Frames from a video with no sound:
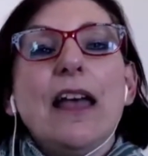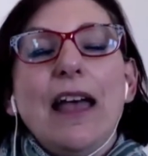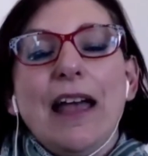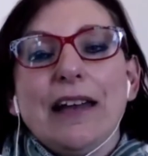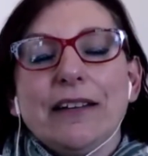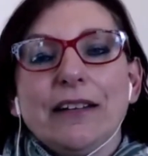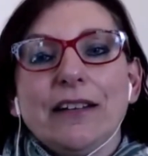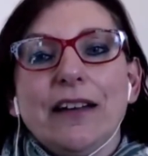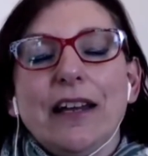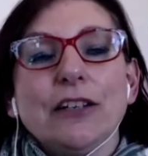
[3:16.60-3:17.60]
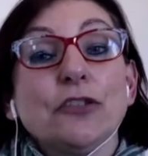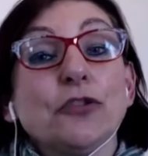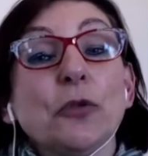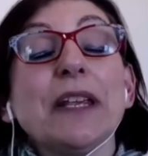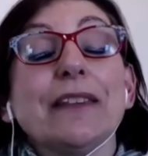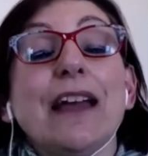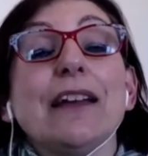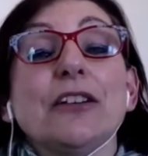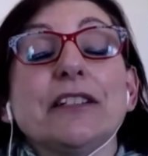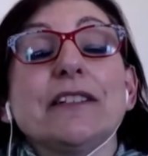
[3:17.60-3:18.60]
And in, in doing
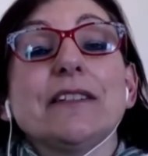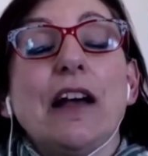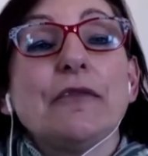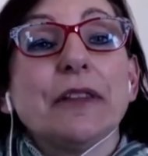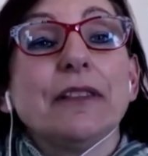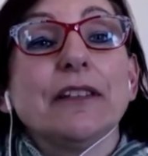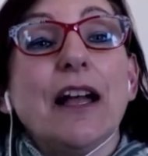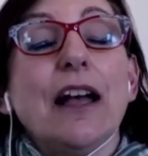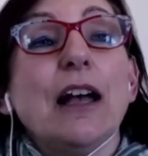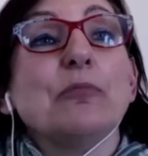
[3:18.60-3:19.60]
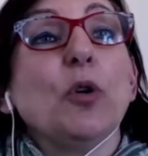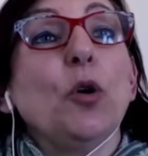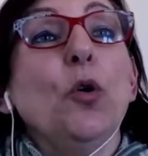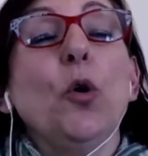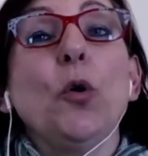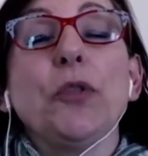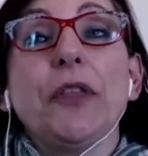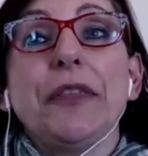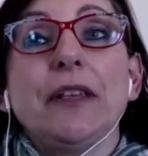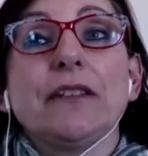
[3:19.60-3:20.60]
that, I discovered um, all
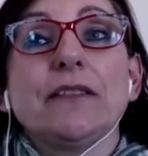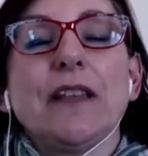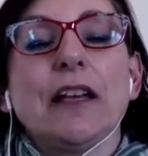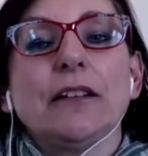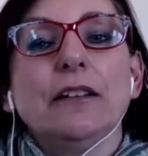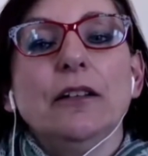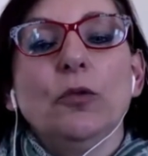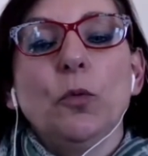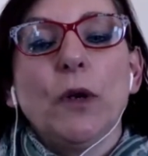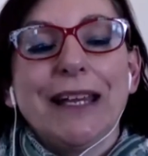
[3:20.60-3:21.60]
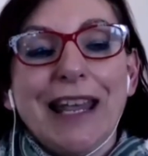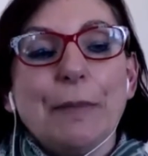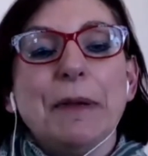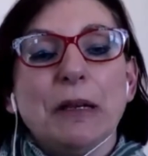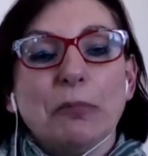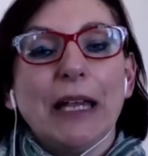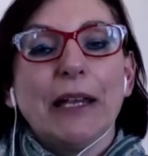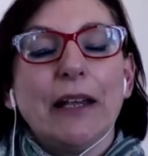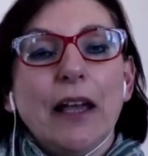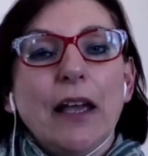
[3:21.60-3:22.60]
the things that were keeping
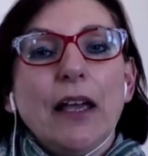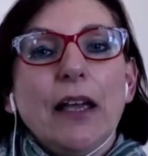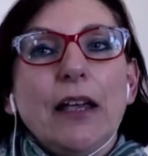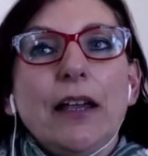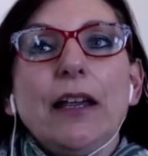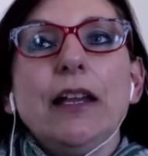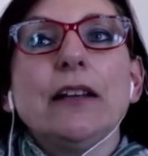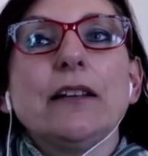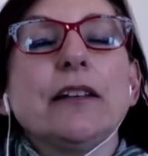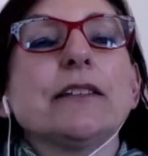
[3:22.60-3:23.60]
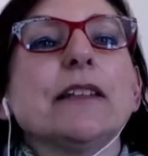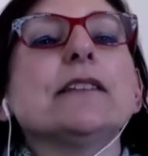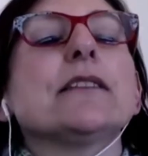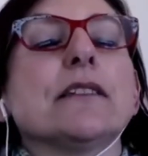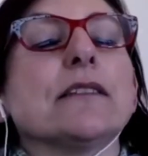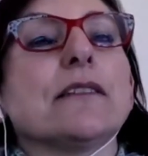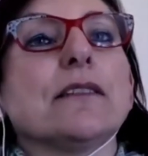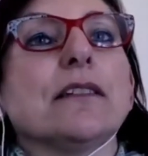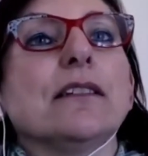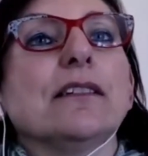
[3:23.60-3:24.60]
me in an
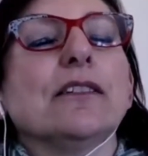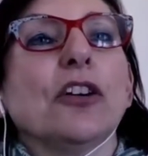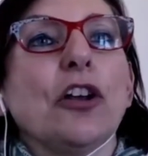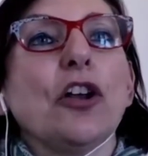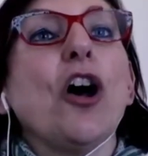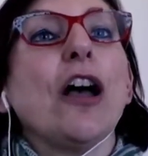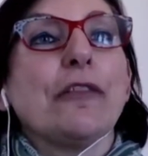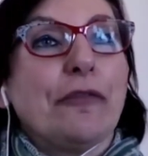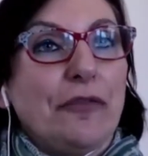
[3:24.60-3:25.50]
existence, not a life.